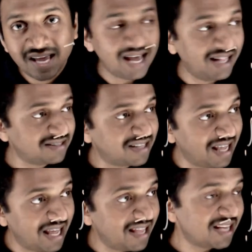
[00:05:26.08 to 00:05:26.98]
Hence, the
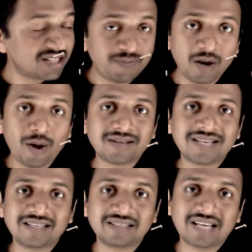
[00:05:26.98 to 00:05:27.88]
areas below
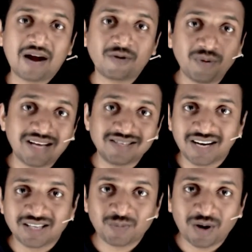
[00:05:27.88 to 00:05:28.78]
x-axis have to be
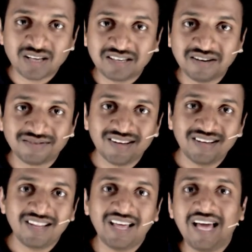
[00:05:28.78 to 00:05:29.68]
considered as positive.
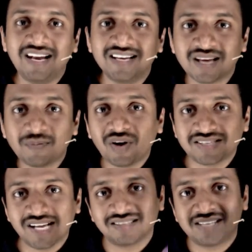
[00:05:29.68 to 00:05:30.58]
The areas above
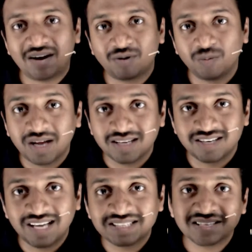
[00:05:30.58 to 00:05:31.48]
x-axis have to be
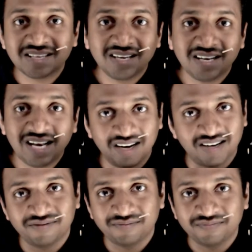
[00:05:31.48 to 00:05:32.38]
considered as
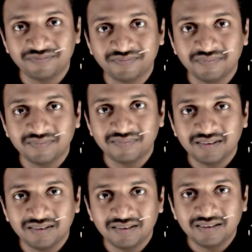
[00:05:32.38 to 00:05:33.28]
negative.
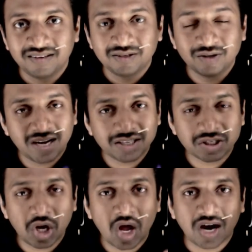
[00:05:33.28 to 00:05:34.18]
So let us
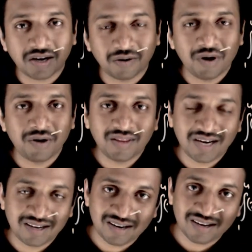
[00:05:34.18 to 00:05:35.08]
not go into
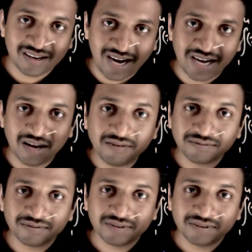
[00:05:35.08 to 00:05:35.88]
that right now.